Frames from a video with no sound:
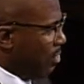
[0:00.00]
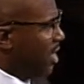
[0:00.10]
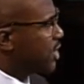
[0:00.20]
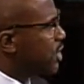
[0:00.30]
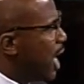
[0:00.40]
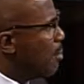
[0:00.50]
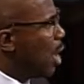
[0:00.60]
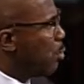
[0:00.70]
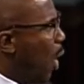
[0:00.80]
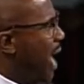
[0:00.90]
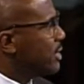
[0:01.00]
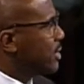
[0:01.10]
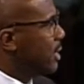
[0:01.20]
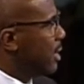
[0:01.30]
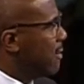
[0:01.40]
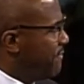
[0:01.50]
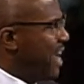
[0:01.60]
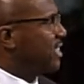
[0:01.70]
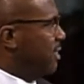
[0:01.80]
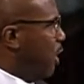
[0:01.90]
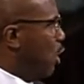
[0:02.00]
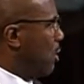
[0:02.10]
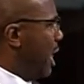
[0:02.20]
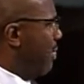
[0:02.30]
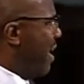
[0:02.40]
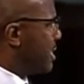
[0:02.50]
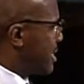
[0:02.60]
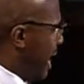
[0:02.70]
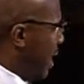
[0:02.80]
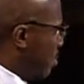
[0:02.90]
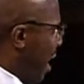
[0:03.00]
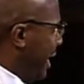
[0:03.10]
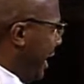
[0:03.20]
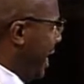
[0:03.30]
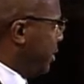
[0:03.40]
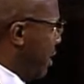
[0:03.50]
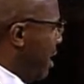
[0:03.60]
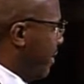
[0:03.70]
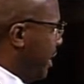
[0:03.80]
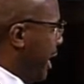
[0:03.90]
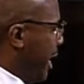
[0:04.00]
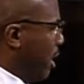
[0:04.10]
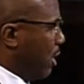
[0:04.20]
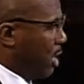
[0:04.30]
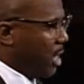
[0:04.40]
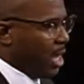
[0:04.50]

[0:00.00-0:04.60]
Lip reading: the Summer Watts Festival that's celebrated each and every year,